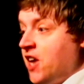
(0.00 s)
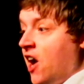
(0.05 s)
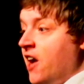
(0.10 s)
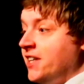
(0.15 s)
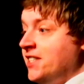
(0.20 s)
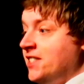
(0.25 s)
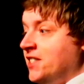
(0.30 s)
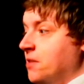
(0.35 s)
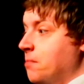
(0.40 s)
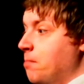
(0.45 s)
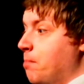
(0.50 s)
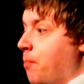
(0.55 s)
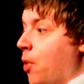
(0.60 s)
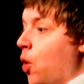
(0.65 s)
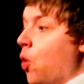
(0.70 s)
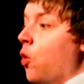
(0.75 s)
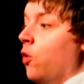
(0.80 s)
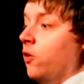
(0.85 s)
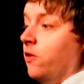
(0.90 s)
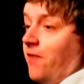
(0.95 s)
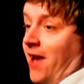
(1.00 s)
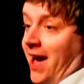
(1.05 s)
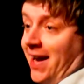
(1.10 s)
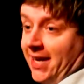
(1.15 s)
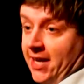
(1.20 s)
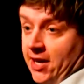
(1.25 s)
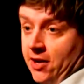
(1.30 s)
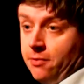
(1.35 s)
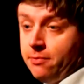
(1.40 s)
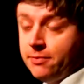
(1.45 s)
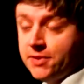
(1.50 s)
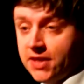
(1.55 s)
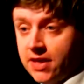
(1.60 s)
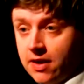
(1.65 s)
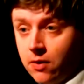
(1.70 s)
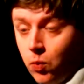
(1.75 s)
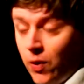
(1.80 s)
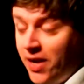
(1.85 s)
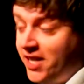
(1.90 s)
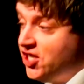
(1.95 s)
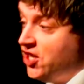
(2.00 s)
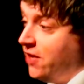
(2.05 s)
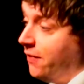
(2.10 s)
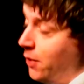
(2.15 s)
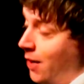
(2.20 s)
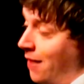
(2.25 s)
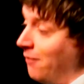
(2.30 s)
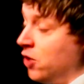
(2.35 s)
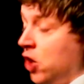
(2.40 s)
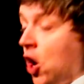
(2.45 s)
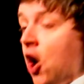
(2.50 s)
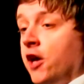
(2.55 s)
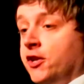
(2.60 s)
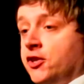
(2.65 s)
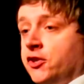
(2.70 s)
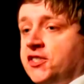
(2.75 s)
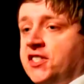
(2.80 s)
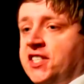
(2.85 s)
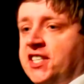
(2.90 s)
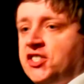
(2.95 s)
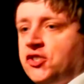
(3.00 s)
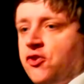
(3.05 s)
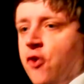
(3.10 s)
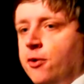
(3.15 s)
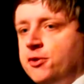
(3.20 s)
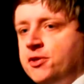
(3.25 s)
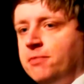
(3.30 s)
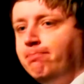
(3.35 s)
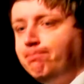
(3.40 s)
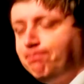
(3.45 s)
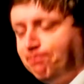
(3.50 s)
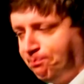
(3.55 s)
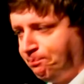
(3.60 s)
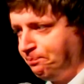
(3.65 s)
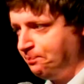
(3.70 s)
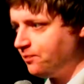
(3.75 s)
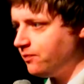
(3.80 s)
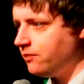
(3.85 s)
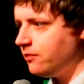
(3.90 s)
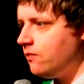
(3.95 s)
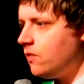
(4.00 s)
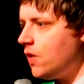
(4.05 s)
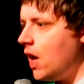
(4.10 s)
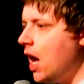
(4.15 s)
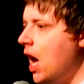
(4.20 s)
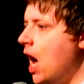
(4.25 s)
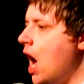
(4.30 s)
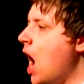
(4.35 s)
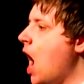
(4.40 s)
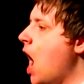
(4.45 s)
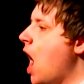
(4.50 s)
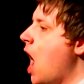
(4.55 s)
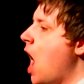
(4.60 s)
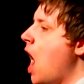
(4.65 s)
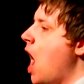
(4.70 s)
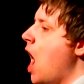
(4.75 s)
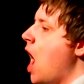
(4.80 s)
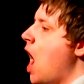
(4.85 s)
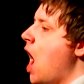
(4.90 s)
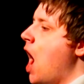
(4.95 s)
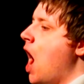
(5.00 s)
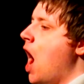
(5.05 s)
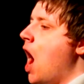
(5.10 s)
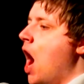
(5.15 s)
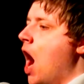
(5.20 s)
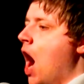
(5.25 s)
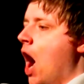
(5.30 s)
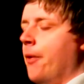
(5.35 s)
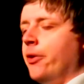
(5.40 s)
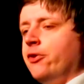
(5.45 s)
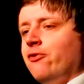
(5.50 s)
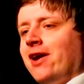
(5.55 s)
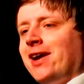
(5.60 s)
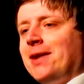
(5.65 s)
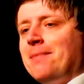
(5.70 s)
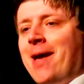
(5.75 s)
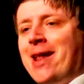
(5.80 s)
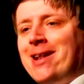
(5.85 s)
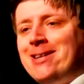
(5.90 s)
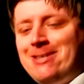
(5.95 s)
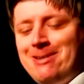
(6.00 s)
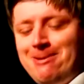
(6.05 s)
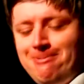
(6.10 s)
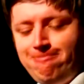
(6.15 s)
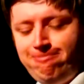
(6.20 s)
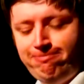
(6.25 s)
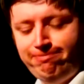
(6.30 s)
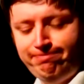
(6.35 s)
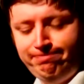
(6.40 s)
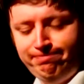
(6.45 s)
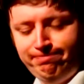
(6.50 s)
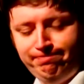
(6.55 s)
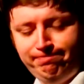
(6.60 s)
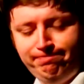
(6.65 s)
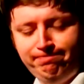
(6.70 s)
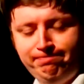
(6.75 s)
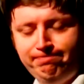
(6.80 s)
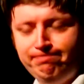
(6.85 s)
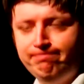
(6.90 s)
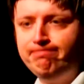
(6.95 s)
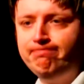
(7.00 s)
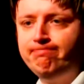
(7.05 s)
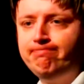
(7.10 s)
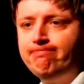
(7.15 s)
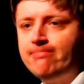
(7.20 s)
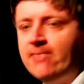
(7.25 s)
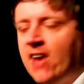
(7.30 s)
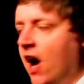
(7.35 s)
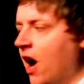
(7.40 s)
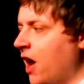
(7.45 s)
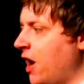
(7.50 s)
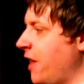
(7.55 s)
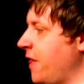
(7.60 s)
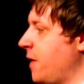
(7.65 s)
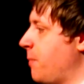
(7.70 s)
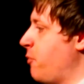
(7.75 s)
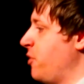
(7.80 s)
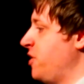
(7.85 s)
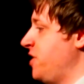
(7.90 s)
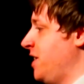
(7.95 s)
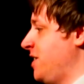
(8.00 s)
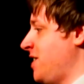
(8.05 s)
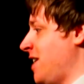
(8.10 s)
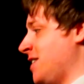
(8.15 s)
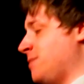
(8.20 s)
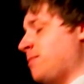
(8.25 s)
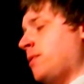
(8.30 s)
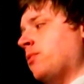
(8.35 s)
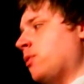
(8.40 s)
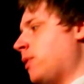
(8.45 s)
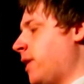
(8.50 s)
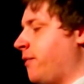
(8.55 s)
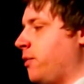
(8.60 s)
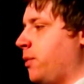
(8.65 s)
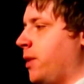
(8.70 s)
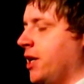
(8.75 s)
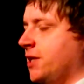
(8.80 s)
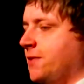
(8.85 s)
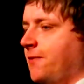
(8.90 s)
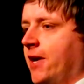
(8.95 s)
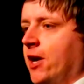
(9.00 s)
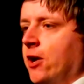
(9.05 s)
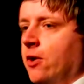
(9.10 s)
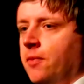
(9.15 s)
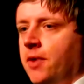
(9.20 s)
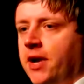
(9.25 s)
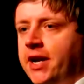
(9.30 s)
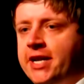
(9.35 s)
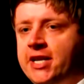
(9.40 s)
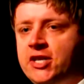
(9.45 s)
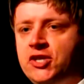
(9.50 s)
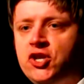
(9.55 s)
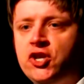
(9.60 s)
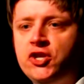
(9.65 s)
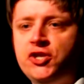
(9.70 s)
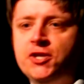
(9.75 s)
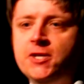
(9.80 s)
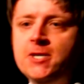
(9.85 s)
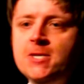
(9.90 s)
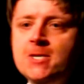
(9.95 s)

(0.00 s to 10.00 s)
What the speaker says: Dyson ball vacuums, which, if you have got a dusty scrotum, I would recommend. I like the British attachment, but whatever works for you, I'm not even a judge.